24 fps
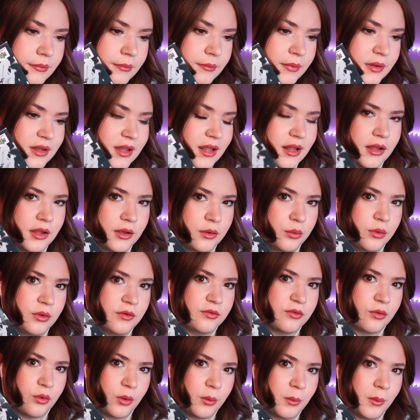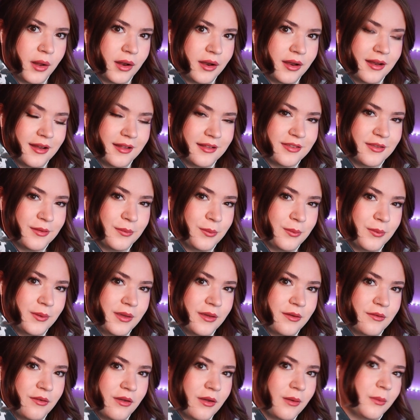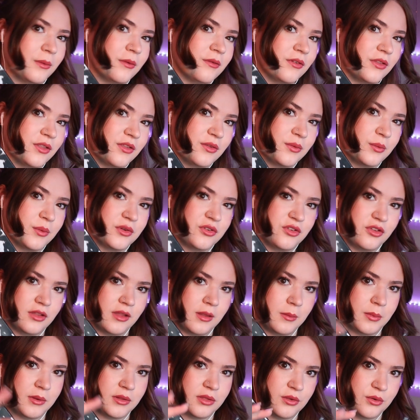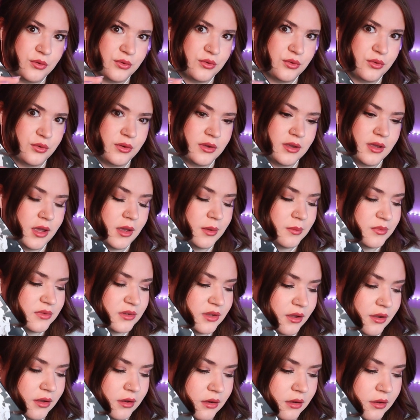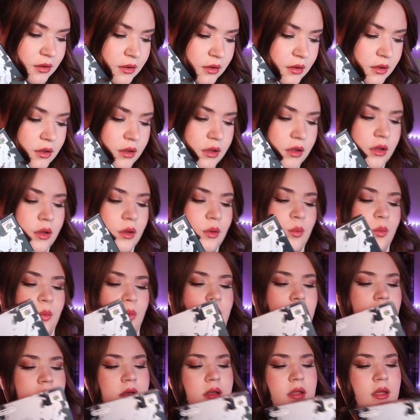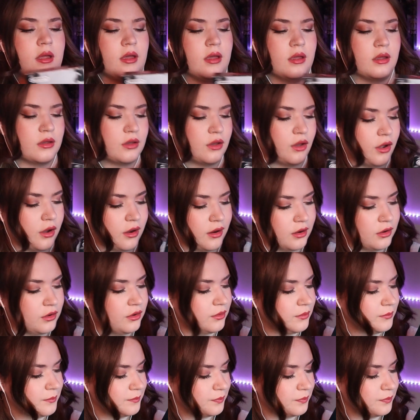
But they like reformatted it to be available for the Switch, and they put those 3 games on one card.